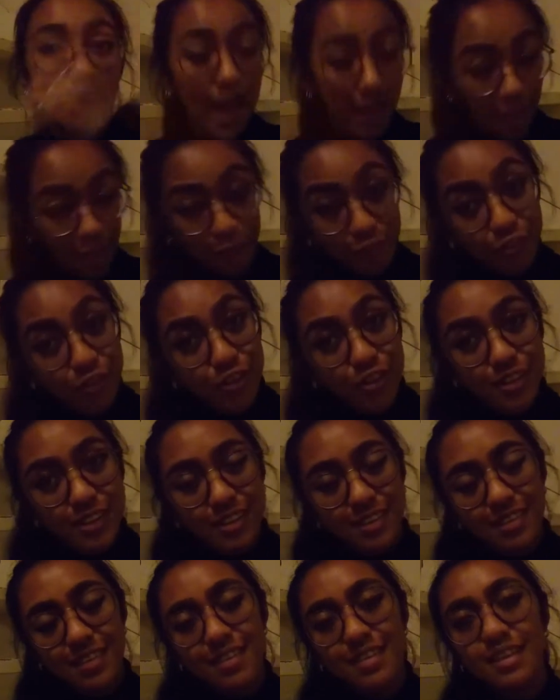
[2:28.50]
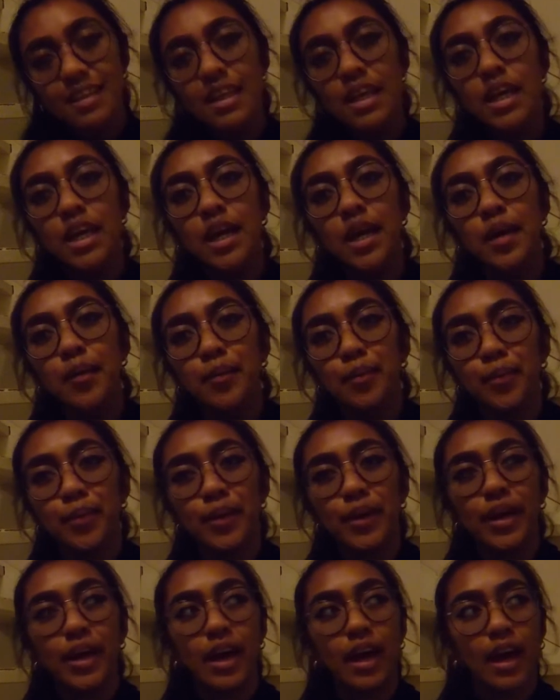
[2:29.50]
after this,
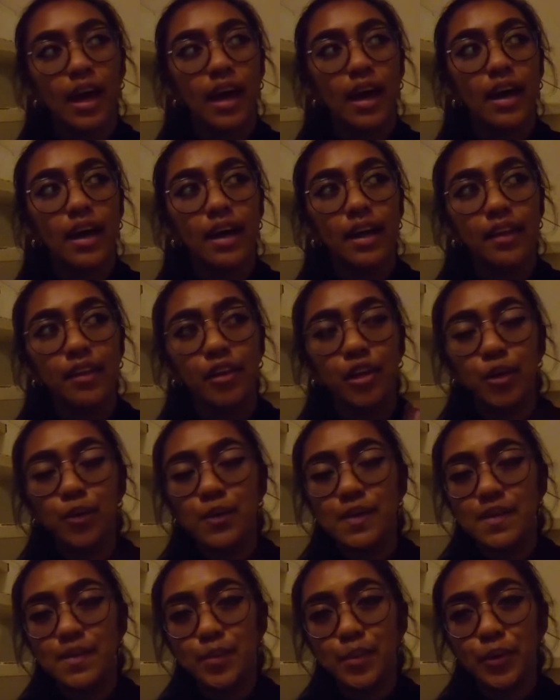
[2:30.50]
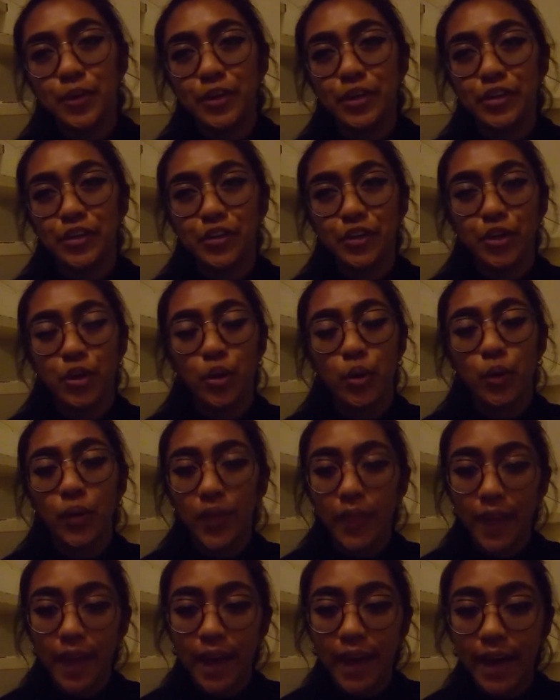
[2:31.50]
but I thought it was important to know
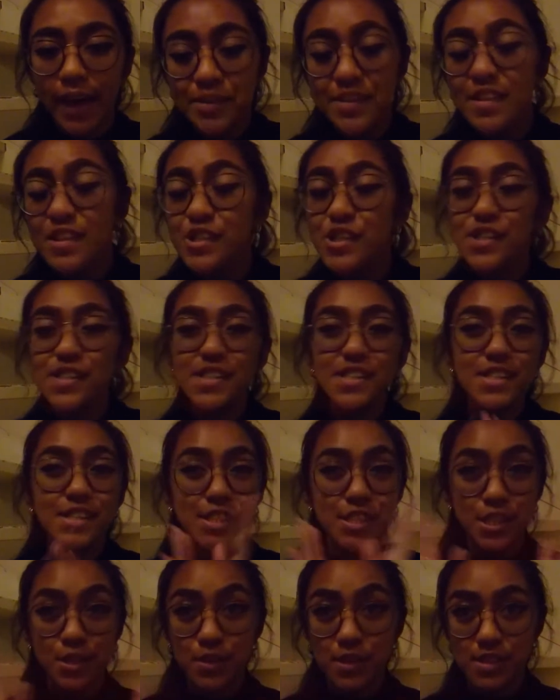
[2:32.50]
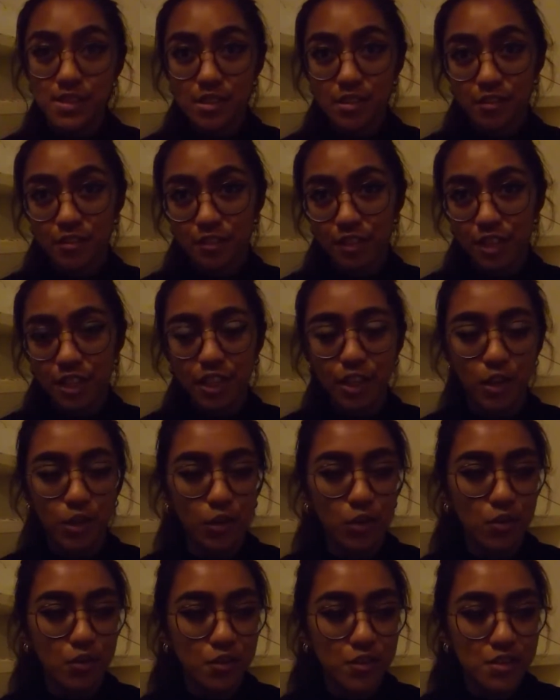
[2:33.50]
that this is just a series of
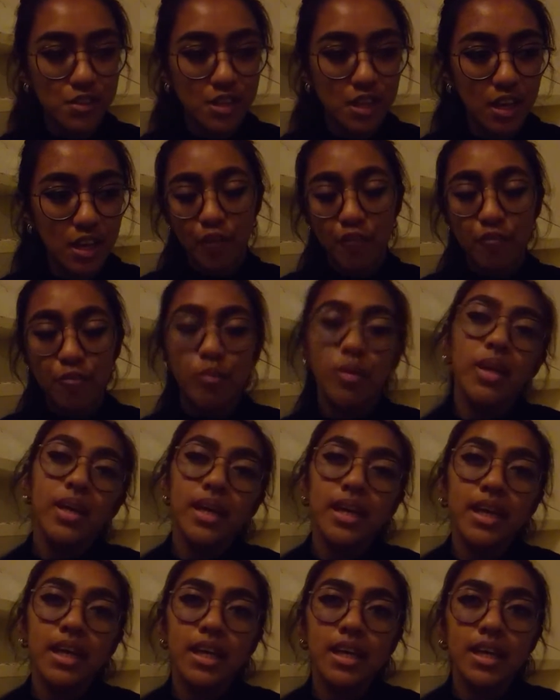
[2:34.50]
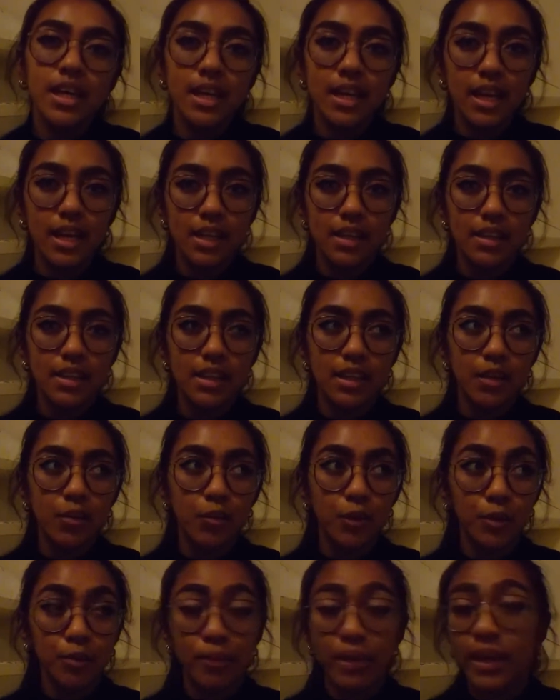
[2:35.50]
videos of me connecting
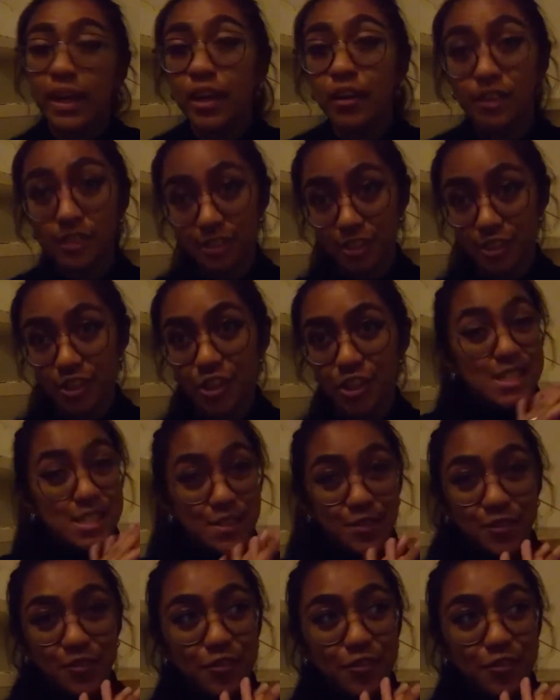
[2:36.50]
with my heritage. It's a